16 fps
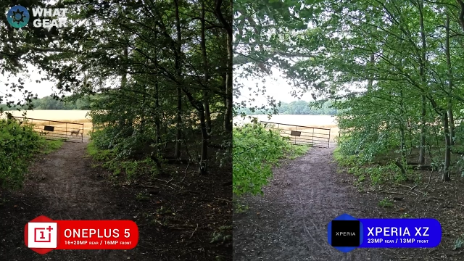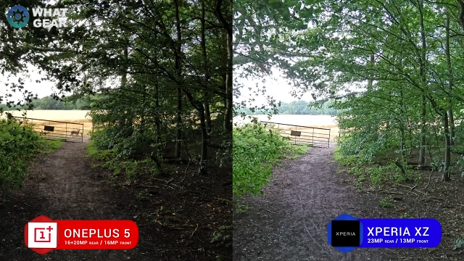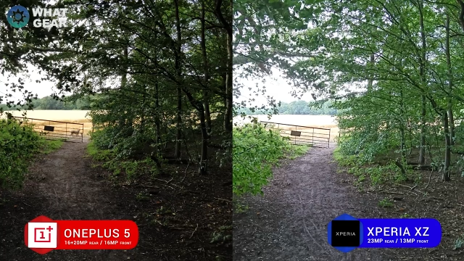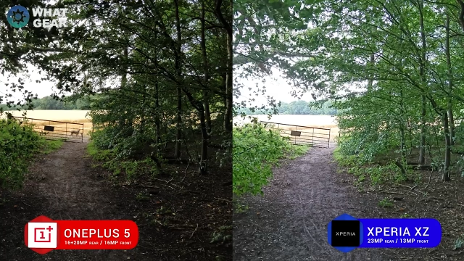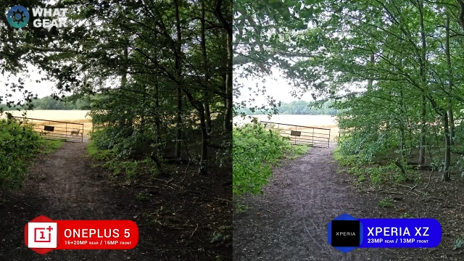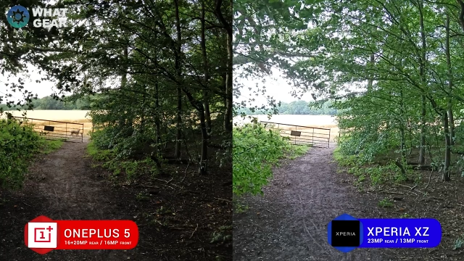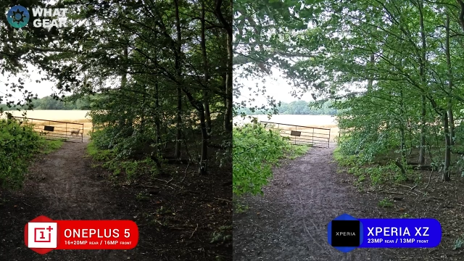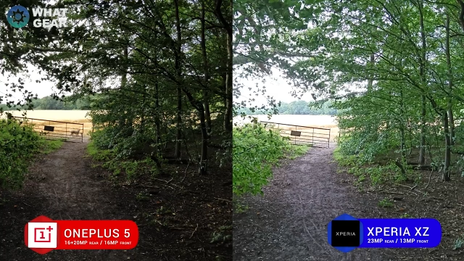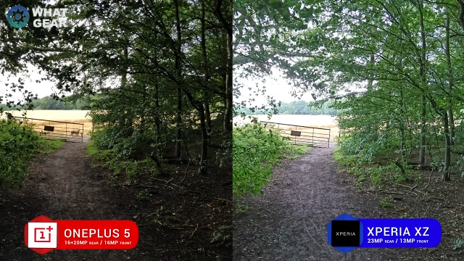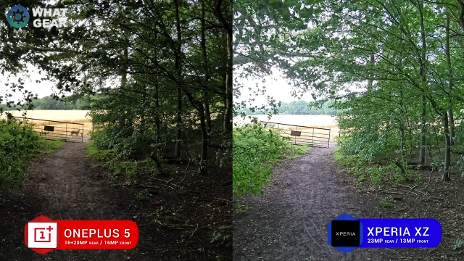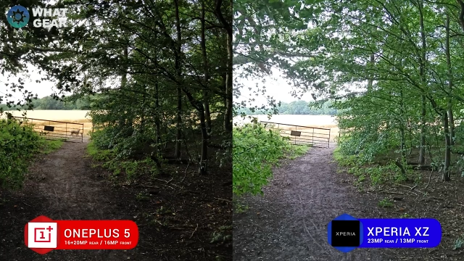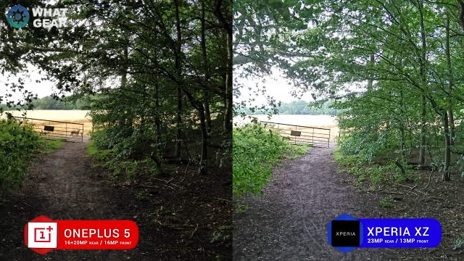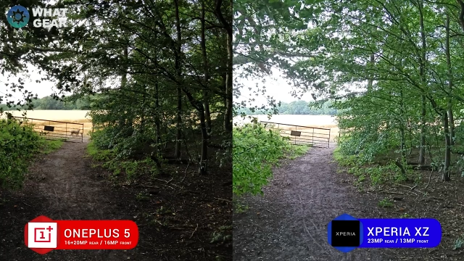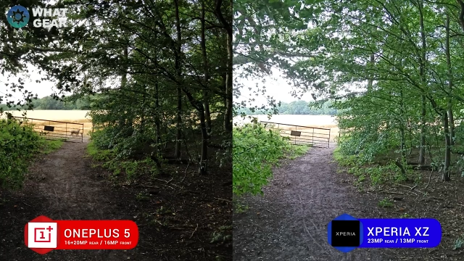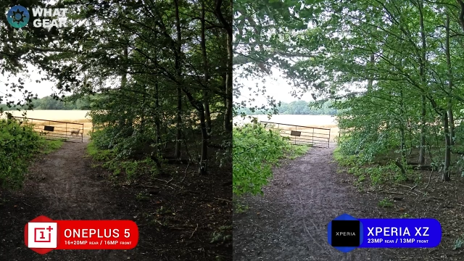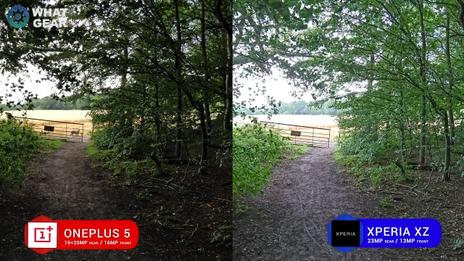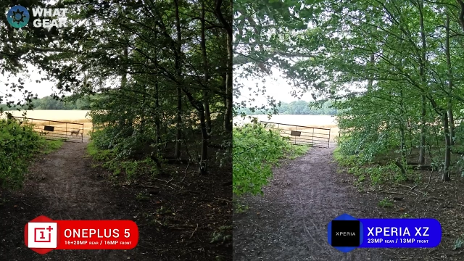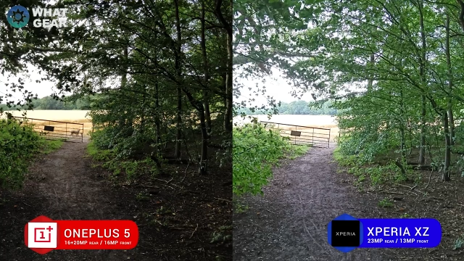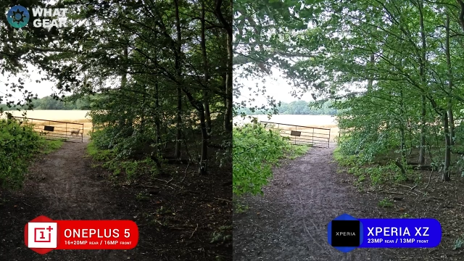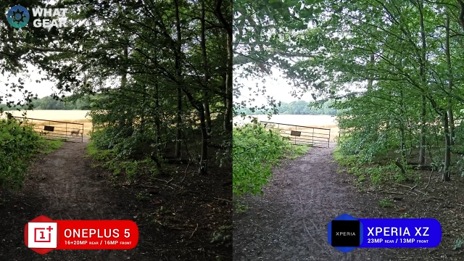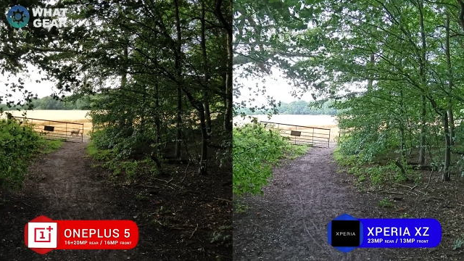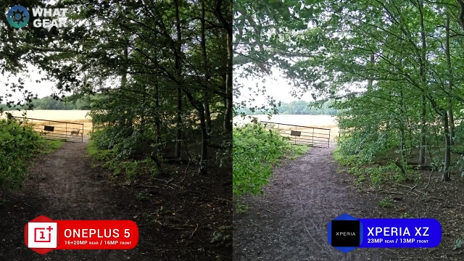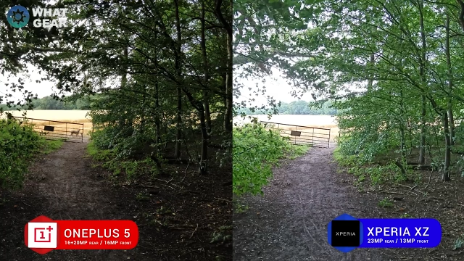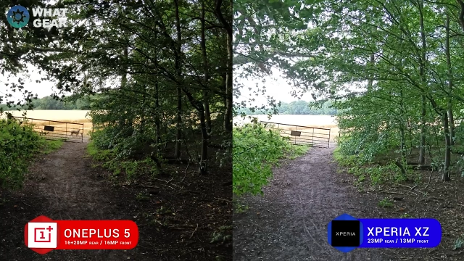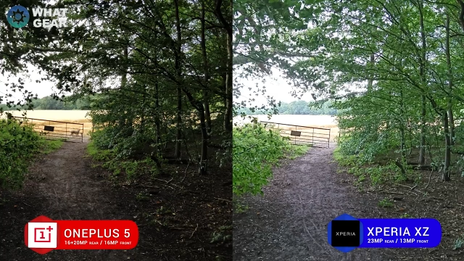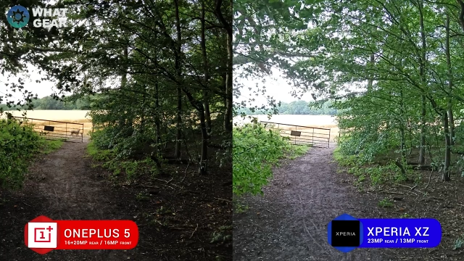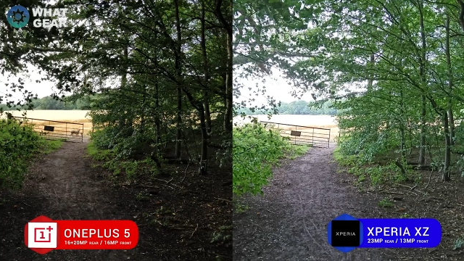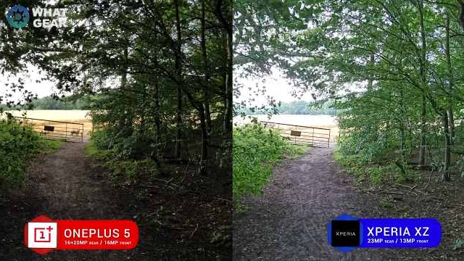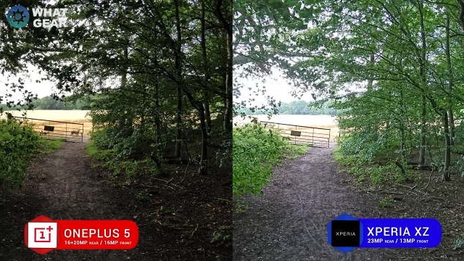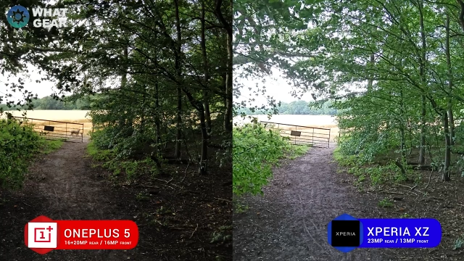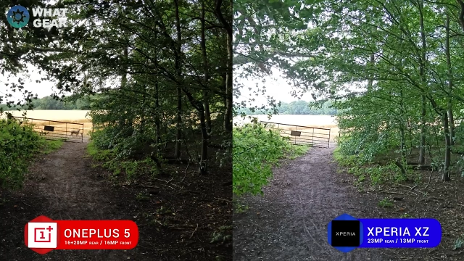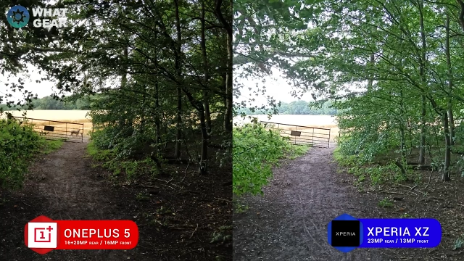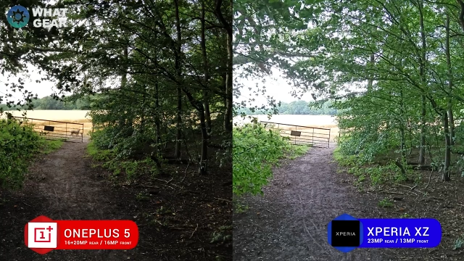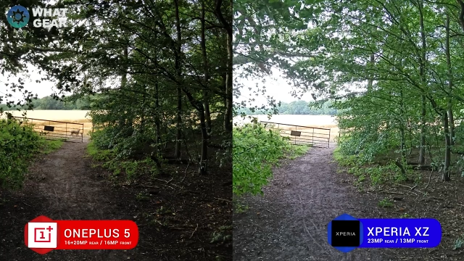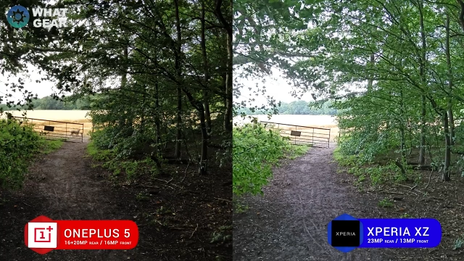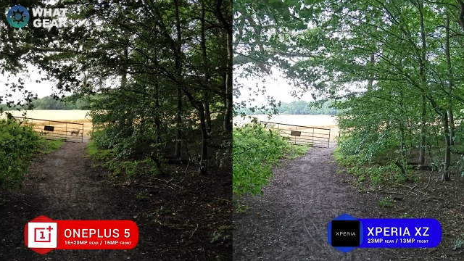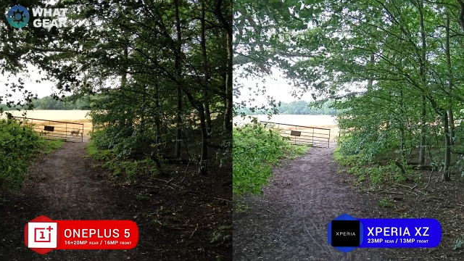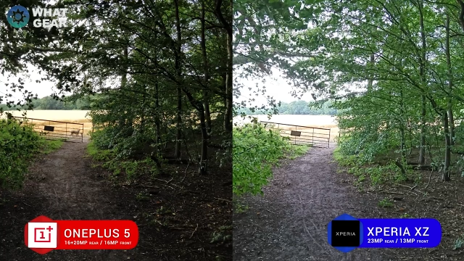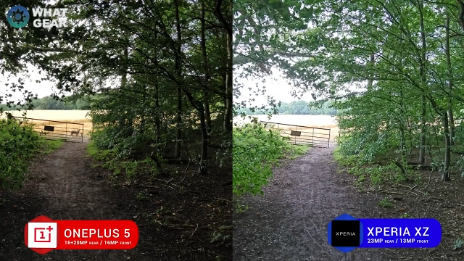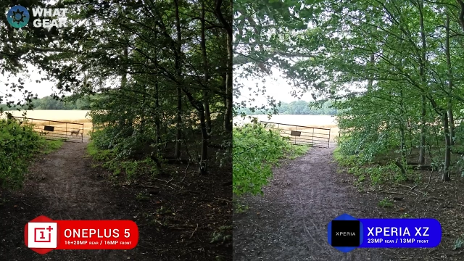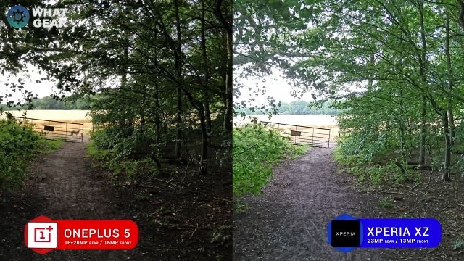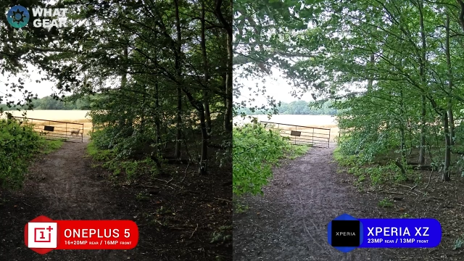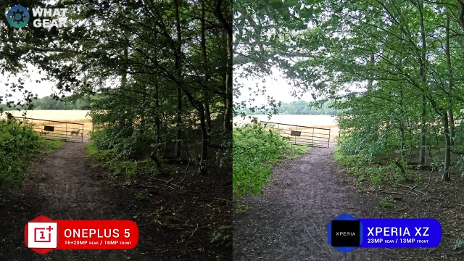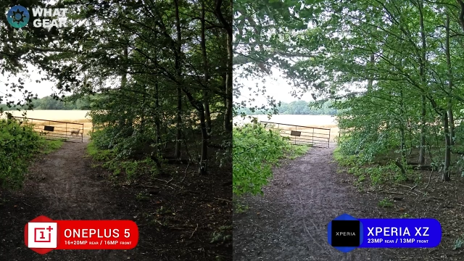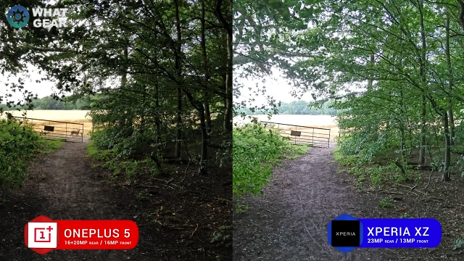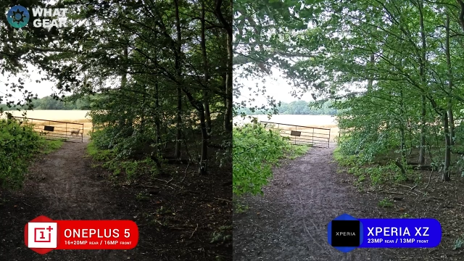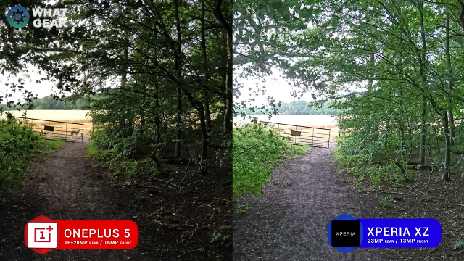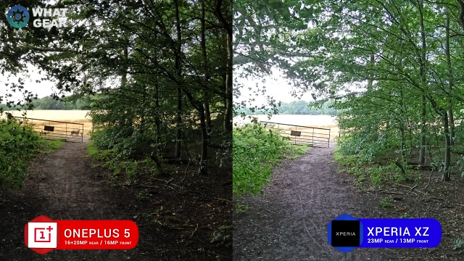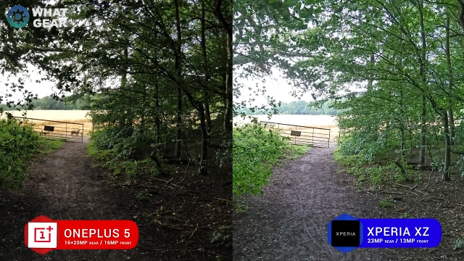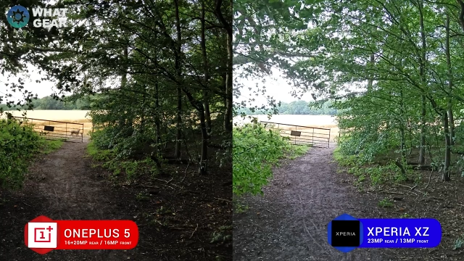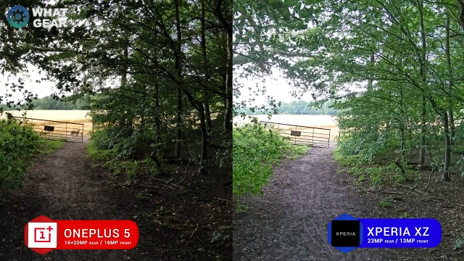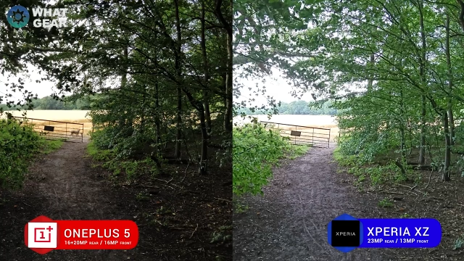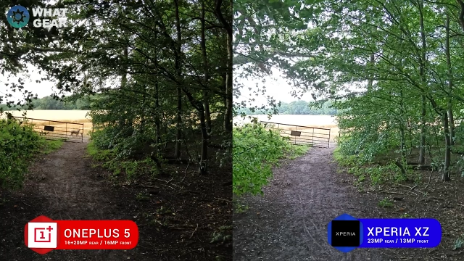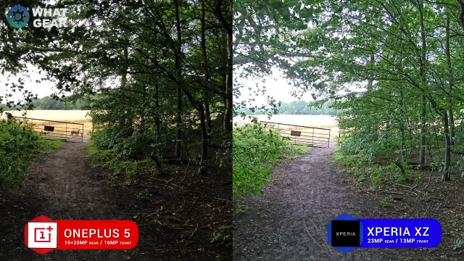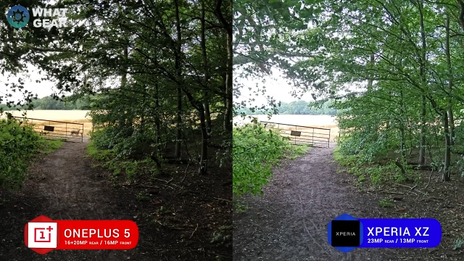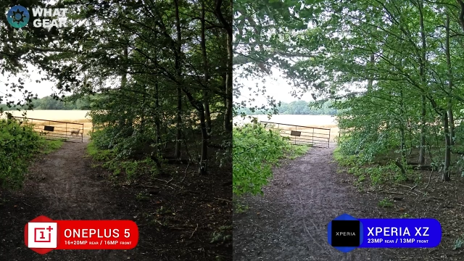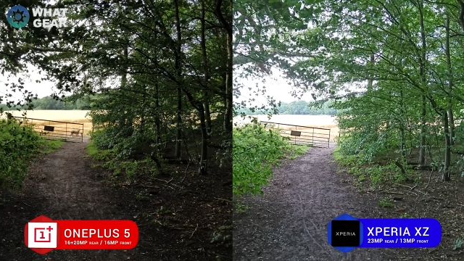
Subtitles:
Nobody's mouth can be seen.